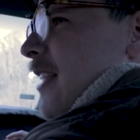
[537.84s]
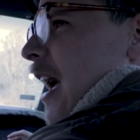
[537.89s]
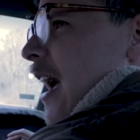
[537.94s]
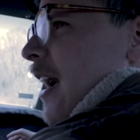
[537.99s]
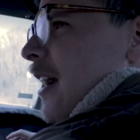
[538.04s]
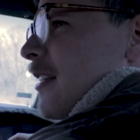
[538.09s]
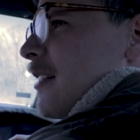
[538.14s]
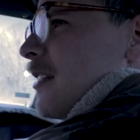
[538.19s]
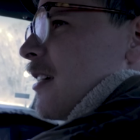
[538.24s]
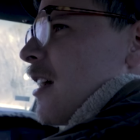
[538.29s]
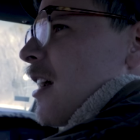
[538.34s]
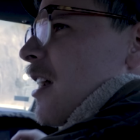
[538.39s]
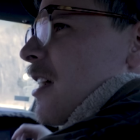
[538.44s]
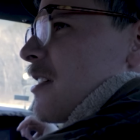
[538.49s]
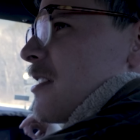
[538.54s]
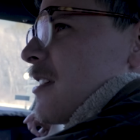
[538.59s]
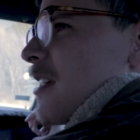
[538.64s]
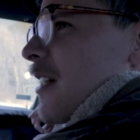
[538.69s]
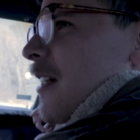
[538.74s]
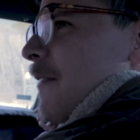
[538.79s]
that,
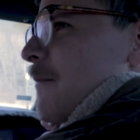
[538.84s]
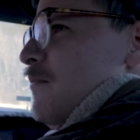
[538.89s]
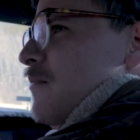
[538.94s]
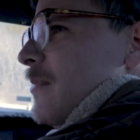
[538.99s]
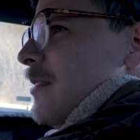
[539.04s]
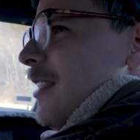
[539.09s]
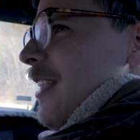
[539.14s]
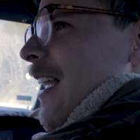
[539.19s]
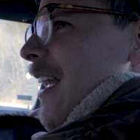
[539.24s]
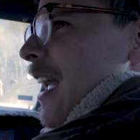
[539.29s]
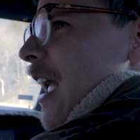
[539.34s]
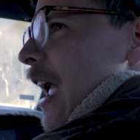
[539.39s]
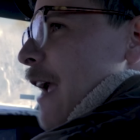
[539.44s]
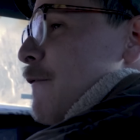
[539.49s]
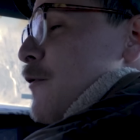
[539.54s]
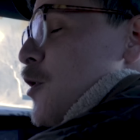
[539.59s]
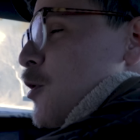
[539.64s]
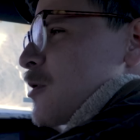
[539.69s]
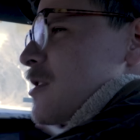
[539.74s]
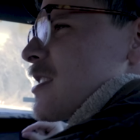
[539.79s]
if
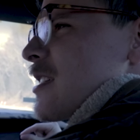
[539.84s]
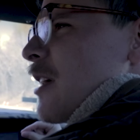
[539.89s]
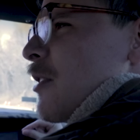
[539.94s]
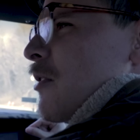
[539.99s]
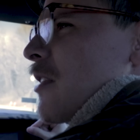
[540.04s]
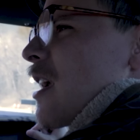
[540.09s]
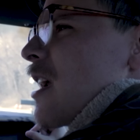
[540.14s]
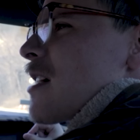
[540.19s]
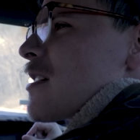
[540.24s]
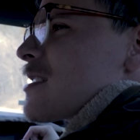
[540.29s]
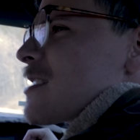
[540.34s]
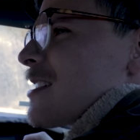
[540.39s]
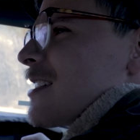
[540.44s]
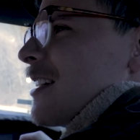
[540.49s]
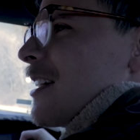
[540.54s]
you're serious,